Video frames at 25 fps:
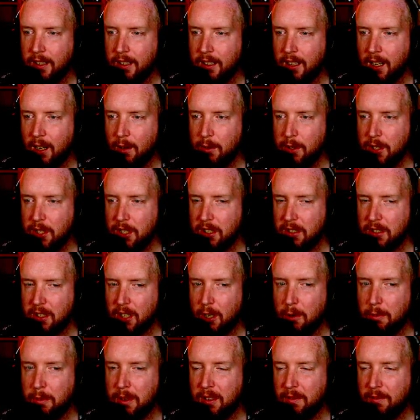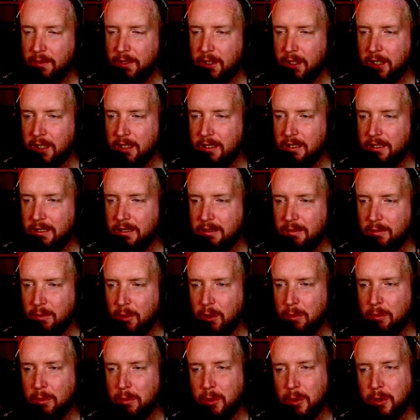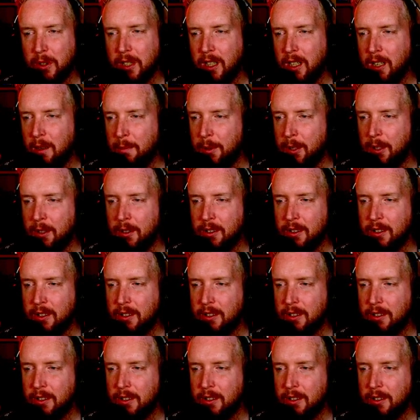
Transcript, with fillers: I was just hoping to find one more diamond.